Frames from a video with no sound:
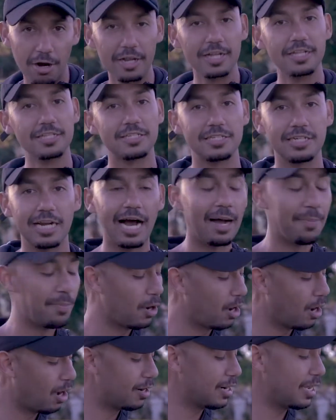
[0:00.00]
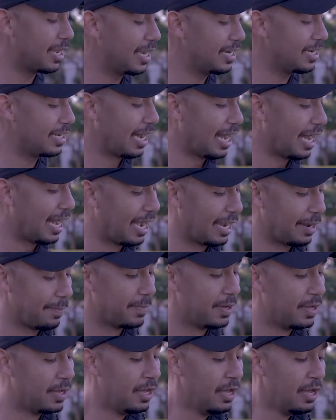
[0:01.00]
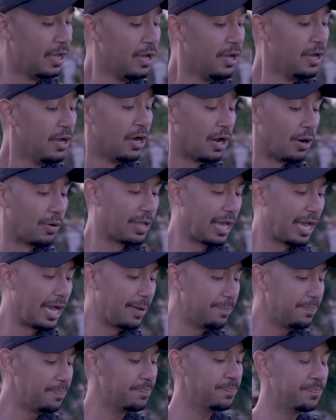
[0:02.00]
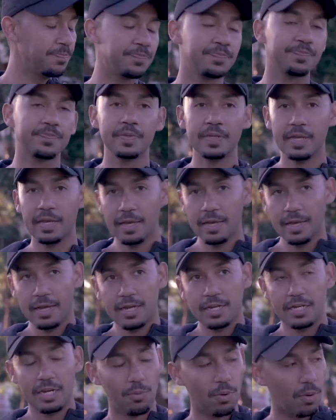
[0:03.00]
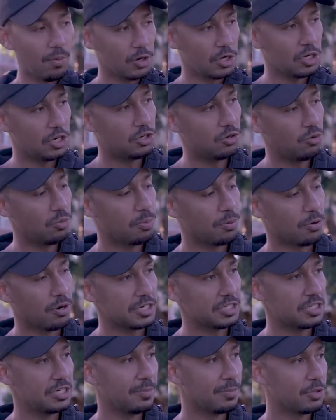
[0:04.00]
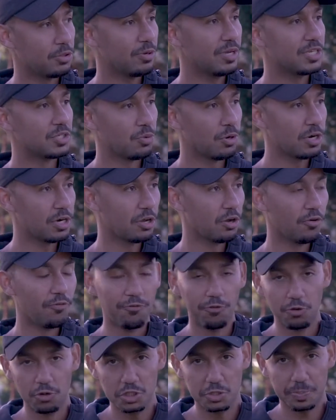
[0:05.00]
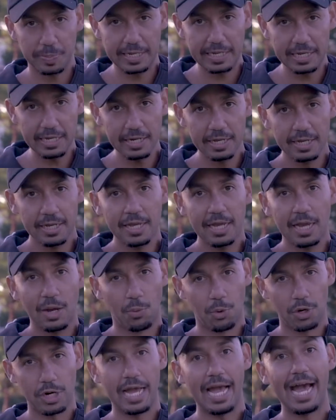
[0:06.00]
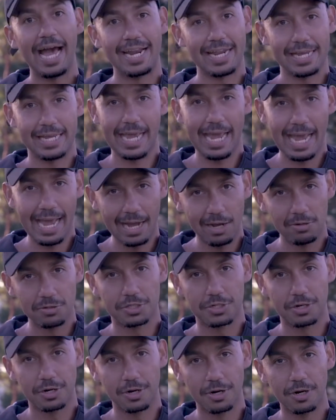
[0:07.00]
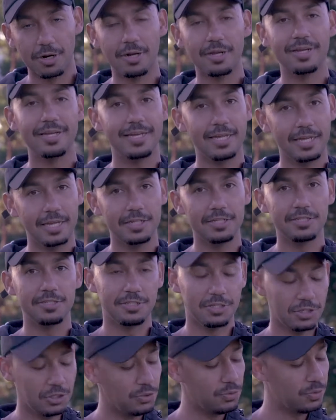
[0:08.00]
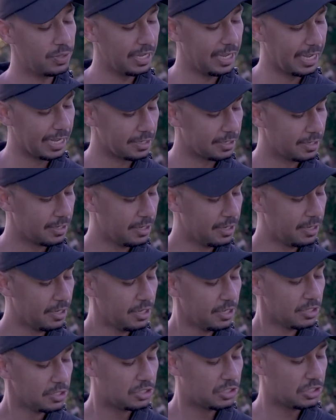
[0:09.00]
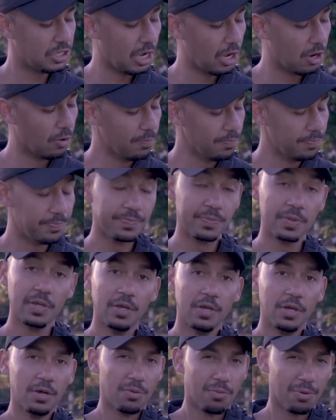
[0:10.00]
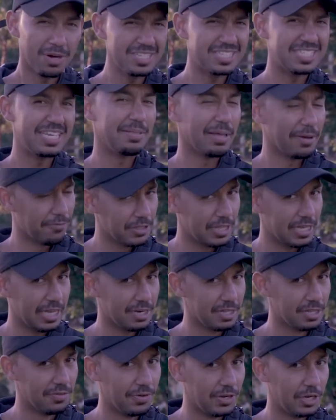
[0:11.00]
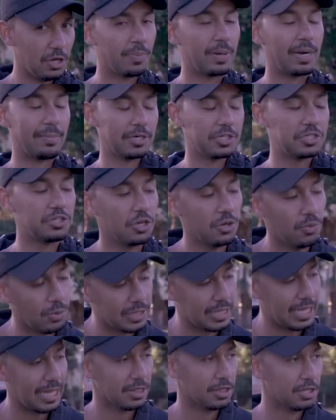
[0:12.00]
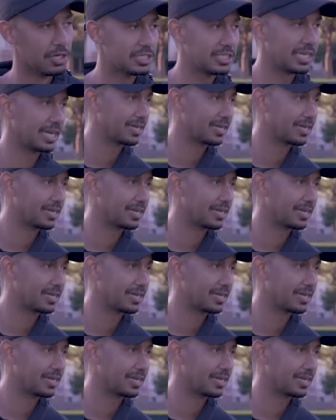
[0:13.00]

and stop on a dime, okay? Now, what we're gonna do in progression number 3 is we're gonna go full speed, and we're gonna add a counter into it. So, we're gonna save that for the end of the video, but I'm gonna show you what that looks like